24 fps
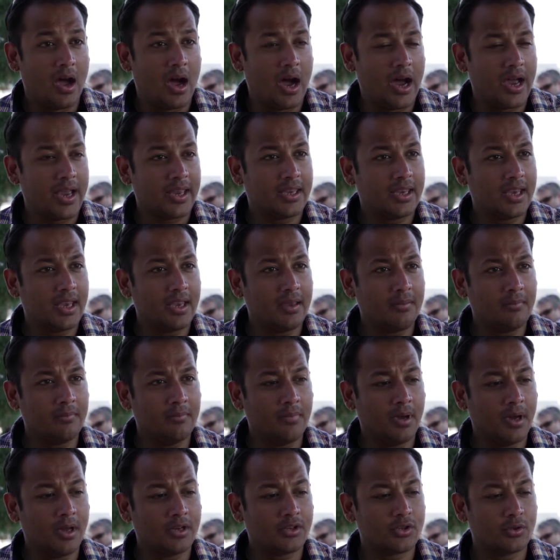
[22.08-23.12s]
I
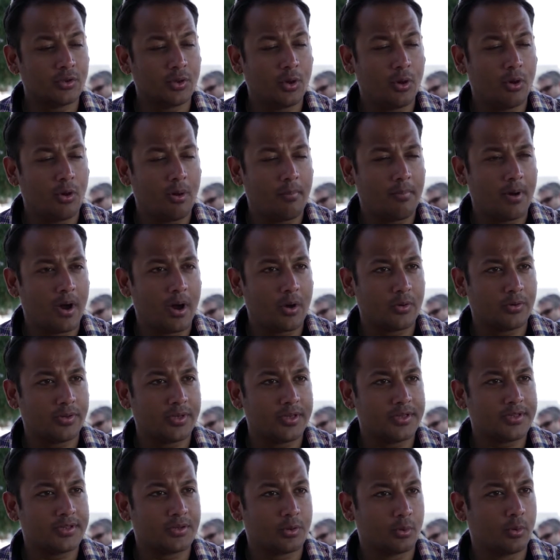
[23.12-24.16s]
came uh, to know about
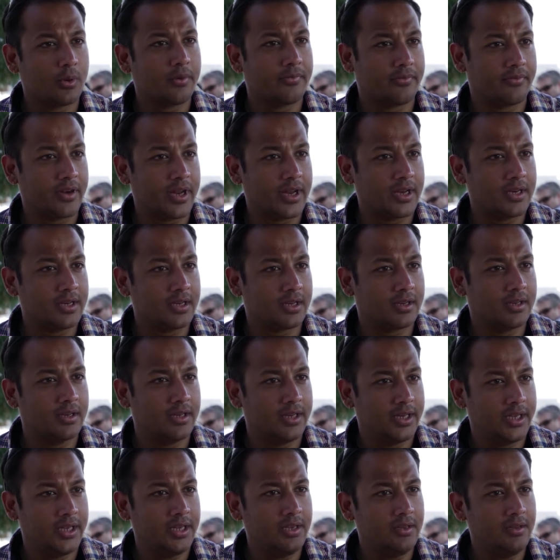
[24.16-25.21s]
this through a friend, a
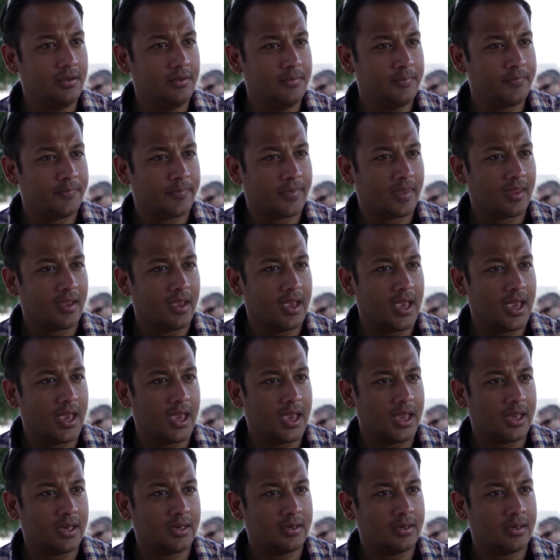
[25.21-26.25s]
colleague,
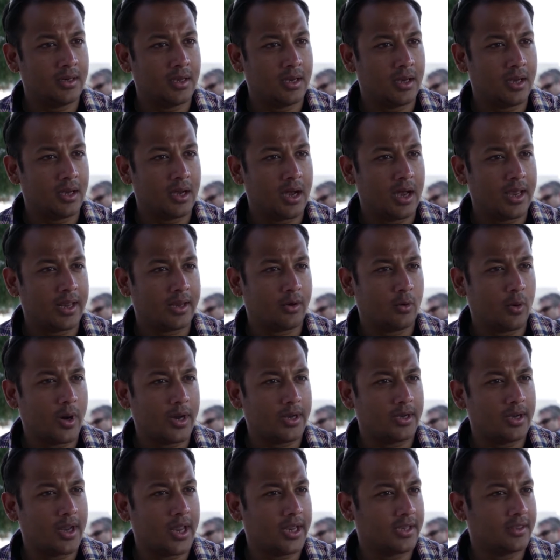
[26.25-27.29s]
and uh, I
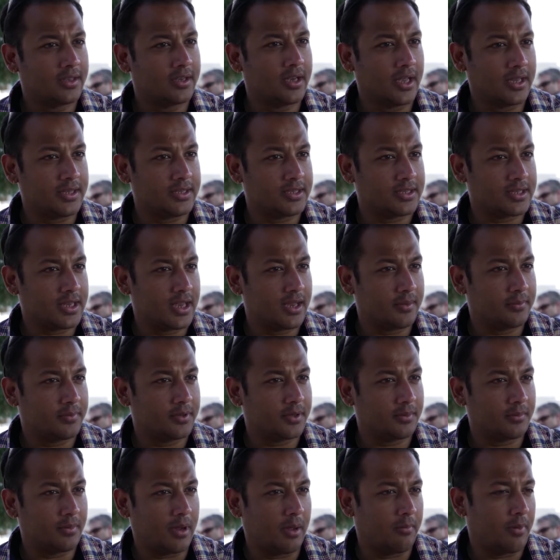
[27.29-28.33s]
quite liked the concept
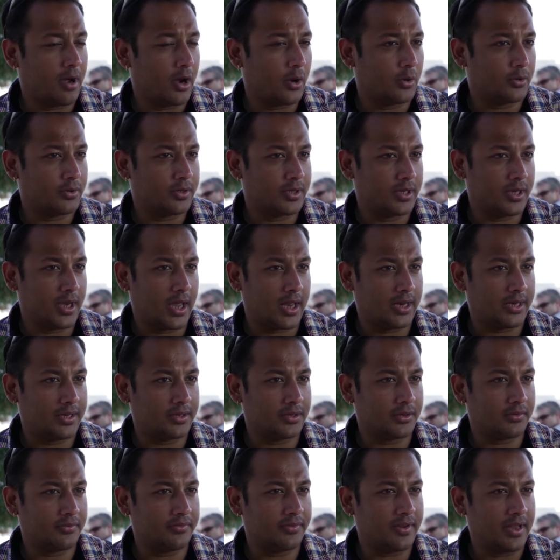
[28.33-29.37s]
about the
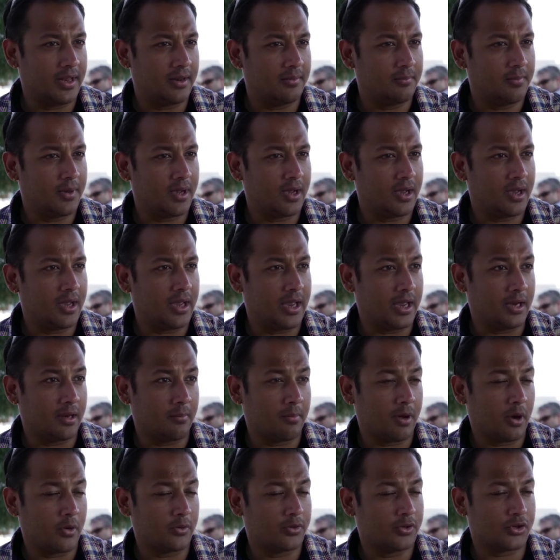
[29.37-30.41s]
island of Elba and
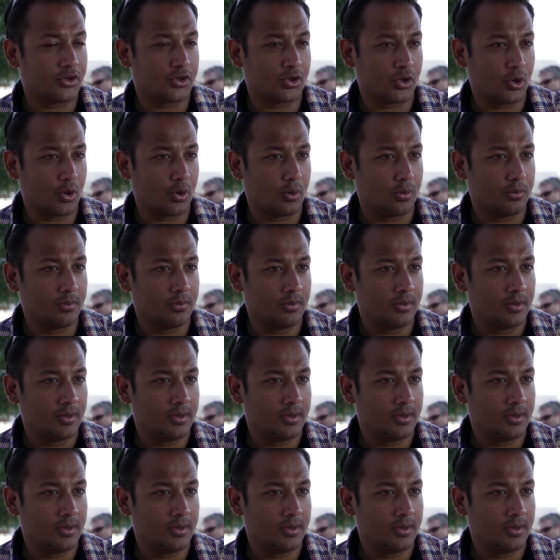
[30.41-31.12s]
about the show.